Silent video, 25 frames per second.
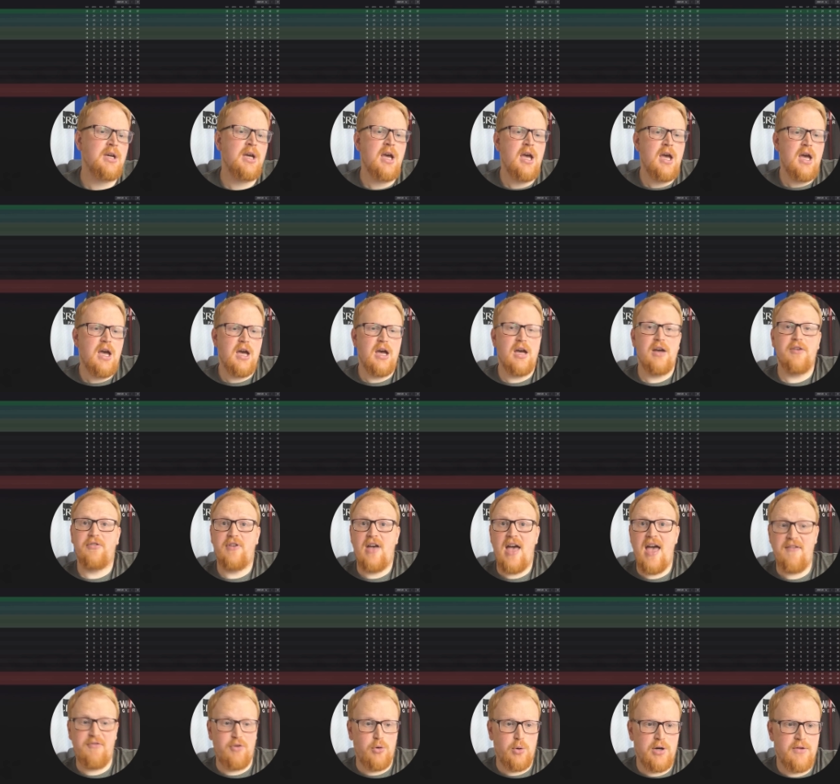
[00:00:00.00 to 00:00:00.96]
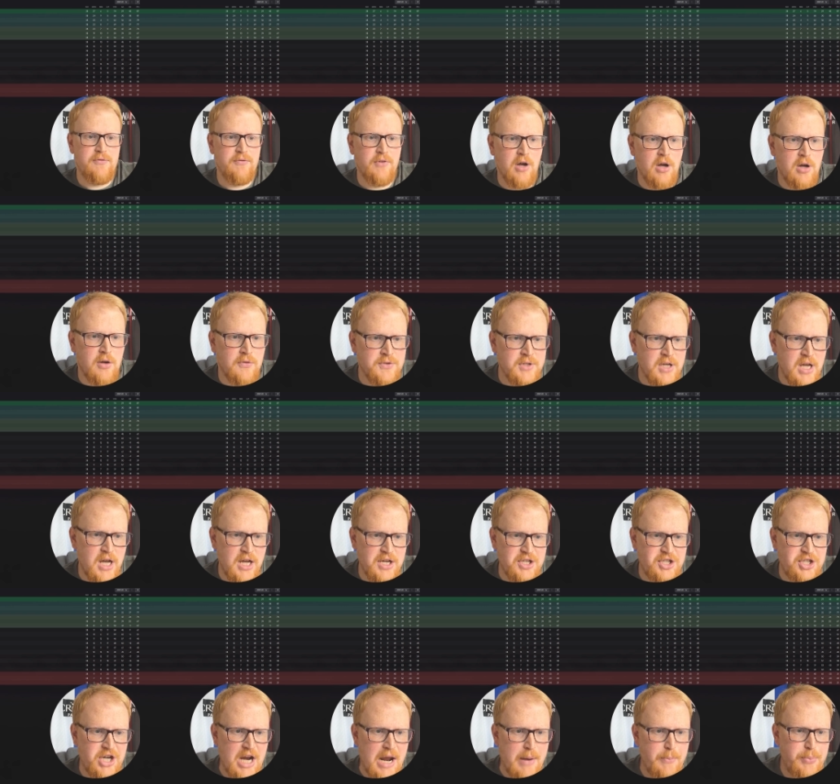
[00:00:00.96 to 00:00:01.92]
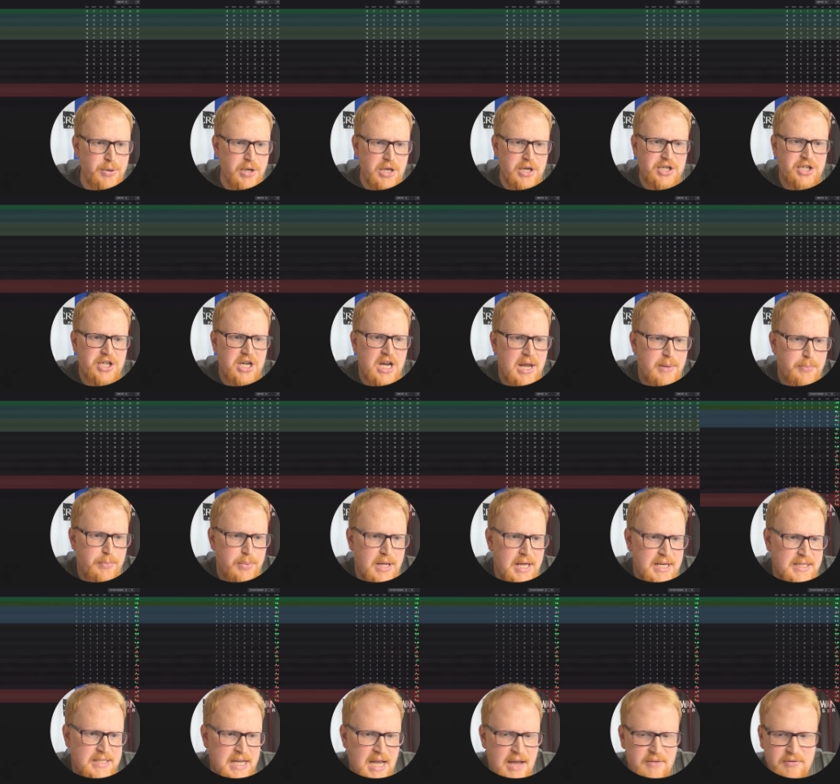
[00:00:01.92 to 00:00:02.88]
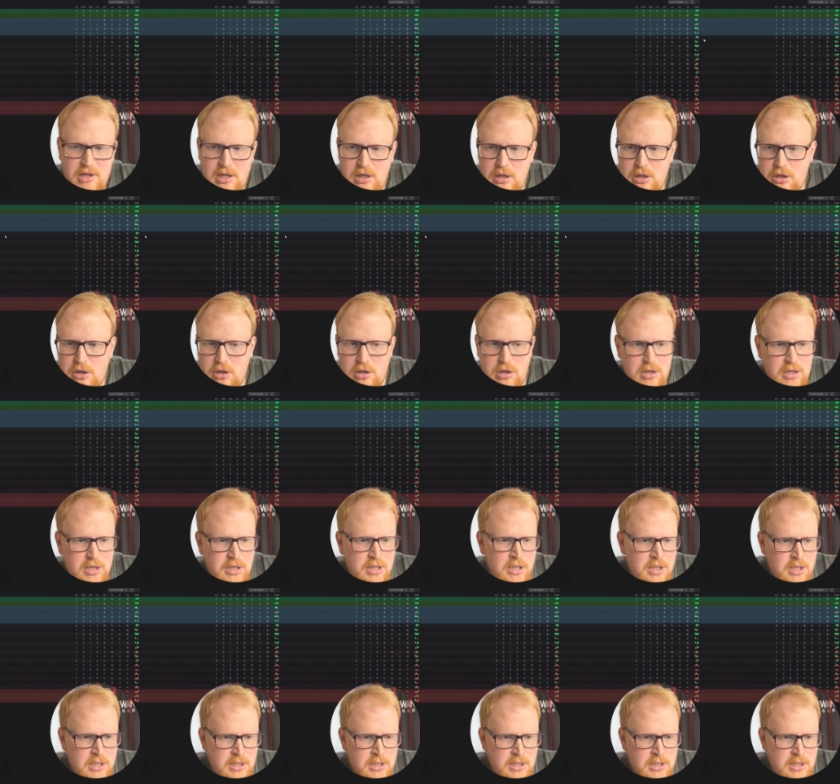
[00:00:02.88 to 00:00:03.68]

uh, for everyone involved. Uh, championship, let's have a look.